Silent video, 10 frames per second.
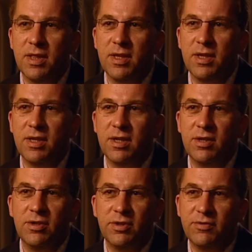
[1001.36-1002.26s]
The
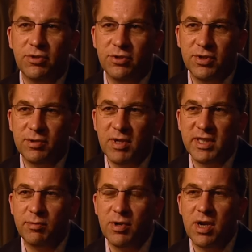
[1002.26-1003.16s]
use of torture is
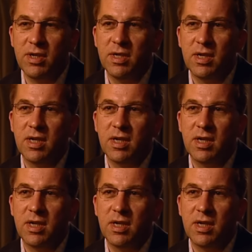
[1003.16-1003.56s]
widespread.